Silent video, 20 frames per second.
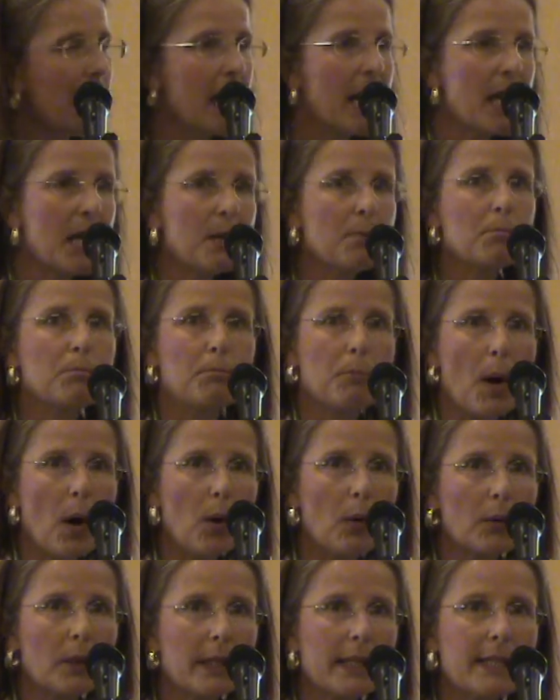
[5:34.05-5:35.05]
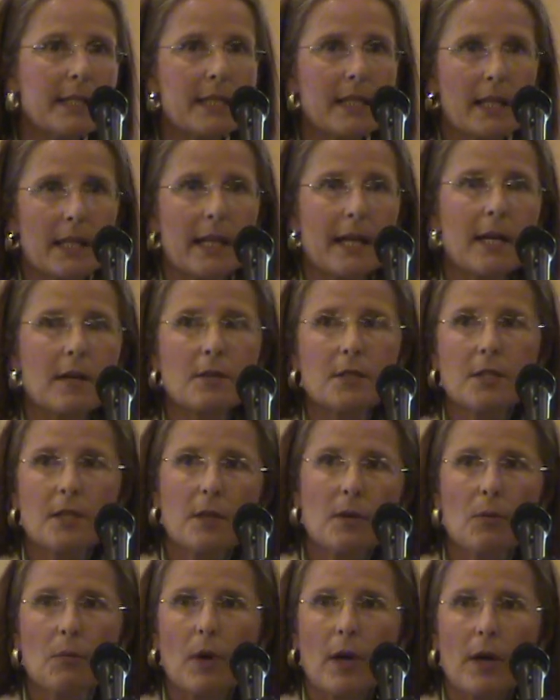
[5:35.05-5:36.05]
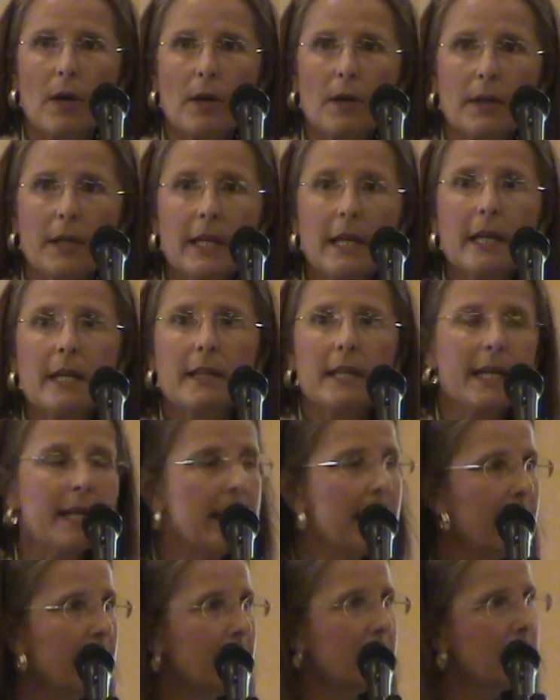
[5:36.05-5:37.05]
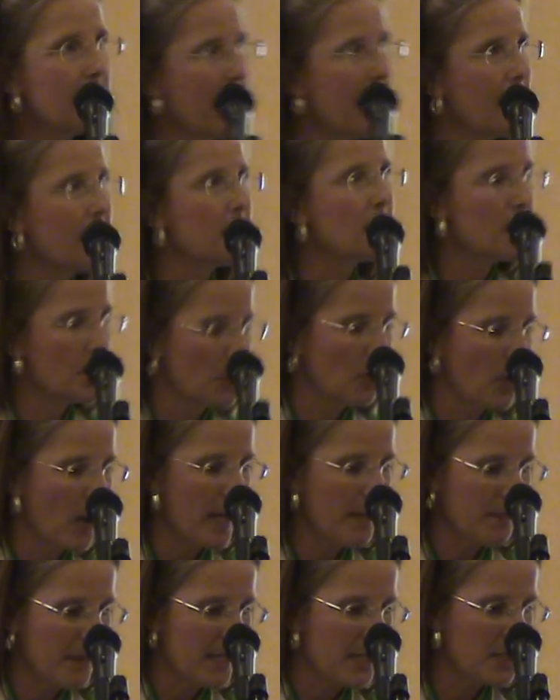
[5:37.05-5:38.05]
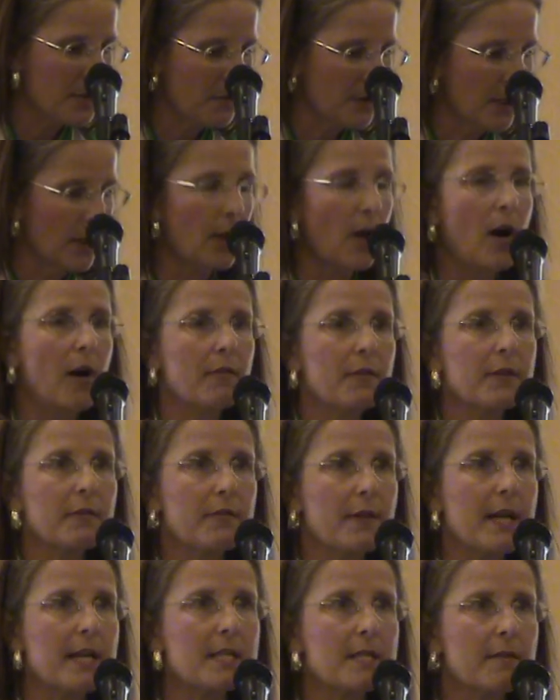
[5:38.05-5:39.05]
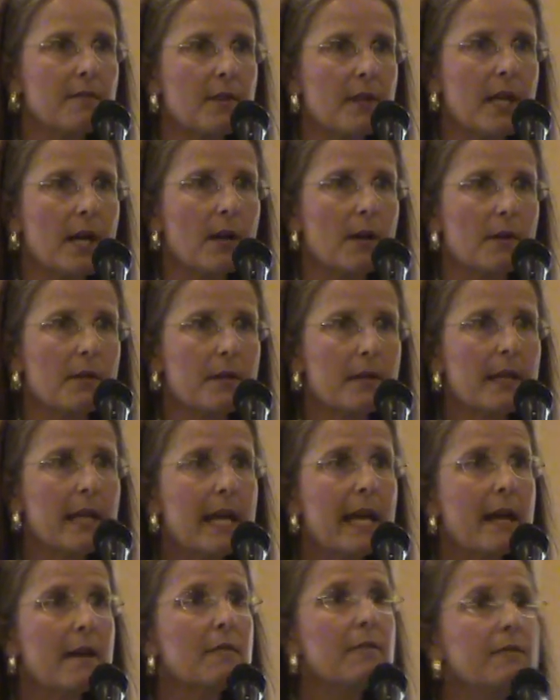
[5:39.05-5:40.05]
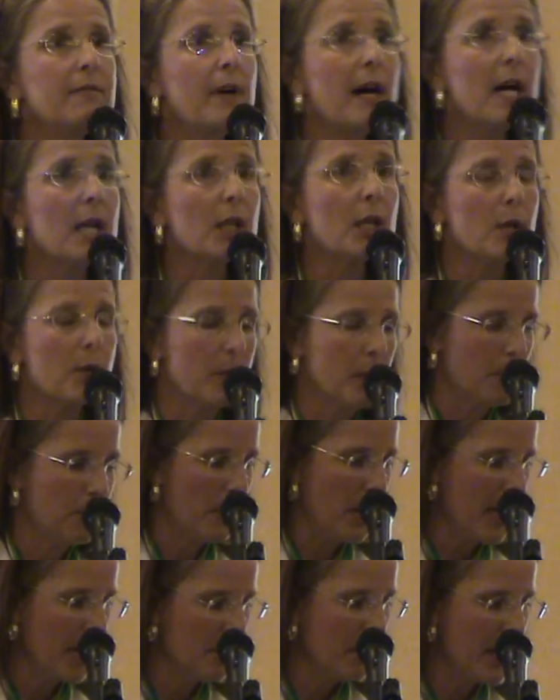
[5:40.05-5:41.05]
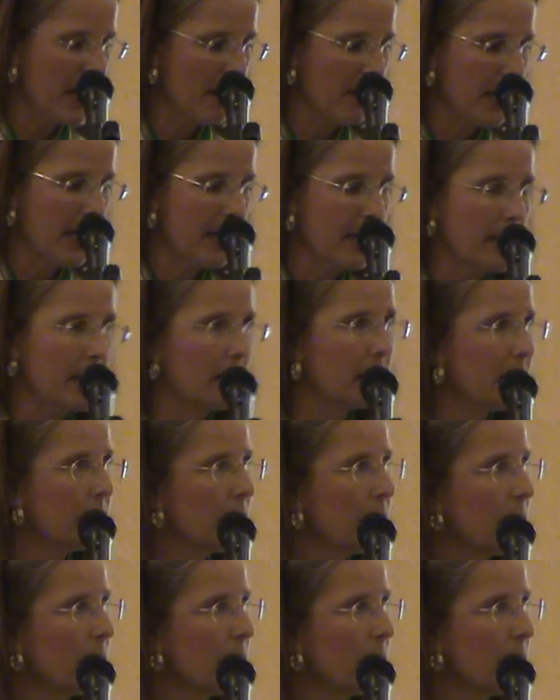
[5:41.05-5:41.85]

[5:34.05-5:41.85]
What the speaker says: he boldly declares to the world that he intends to wipe Israel off the face of the earth, followed by America.